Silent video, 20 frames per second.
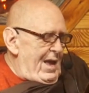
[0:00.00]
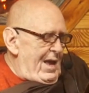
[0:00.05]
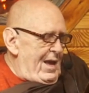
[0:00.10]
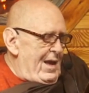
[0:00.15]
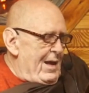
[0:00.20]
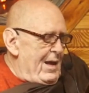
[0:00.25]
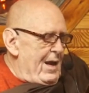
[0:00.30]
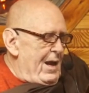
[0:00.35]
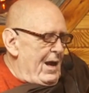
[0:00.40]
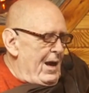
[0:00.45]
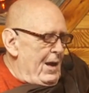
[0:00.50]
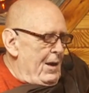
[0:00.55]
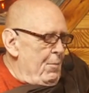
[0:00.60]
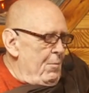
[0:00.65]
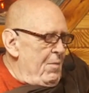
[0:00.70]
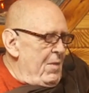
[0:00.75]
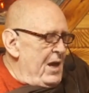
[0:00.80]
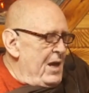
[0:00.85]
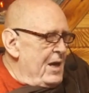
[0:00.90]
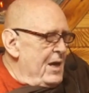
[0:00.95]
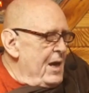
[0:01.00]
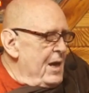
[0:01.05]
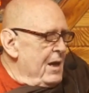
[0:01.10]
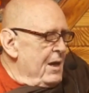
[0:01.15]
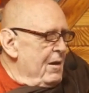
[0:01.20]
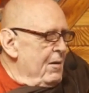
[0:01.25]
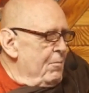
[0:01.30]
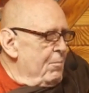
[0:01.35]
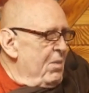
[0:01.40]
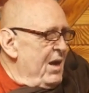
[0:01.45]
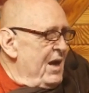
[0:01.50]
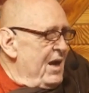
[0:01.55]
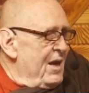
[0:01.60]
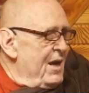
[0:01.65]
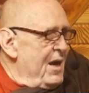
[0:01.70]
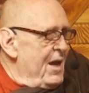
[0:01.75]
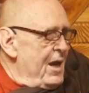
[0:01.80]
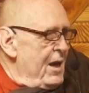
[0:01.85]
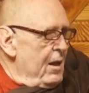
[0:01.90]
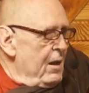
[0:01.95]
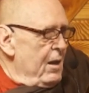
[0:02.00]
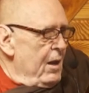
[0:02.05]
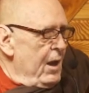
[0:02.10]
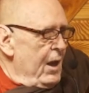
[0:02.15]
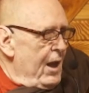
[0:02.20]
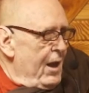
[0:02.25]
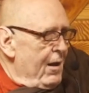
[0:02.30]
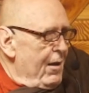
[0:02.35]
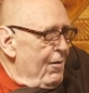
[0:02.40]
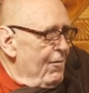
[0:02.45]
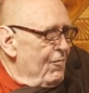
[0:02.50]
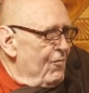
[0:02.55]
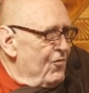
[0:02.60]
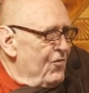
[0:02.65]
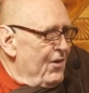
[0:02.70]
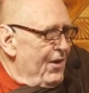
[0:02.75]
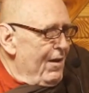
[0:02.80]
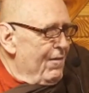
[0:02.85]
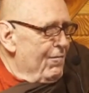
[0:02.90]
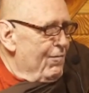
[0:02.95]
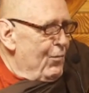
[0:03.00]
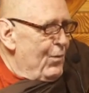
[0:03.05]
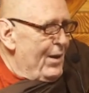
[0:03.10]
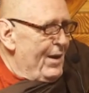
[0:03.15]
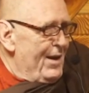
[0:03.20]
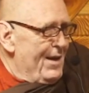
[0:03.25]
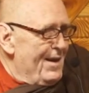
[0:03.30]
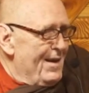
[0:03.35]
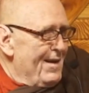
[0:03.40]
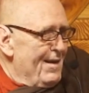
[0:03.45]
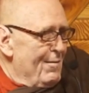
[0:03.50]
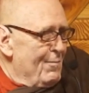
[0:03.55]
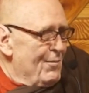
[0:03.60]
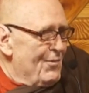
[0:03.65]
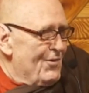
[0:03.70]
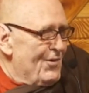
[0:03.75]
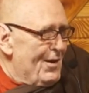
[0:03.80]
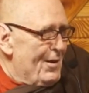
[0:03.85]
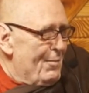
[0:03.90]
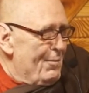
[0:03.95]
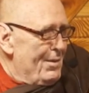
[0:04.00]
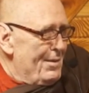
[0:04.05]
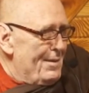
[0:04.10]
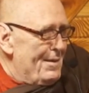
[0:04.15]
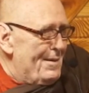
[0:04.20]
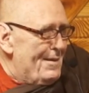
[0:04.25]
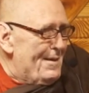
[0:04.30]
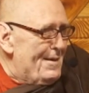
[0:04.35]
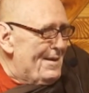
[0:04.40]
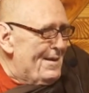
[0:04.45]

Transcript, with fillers: and not making a big deal out of stuff when it comes up.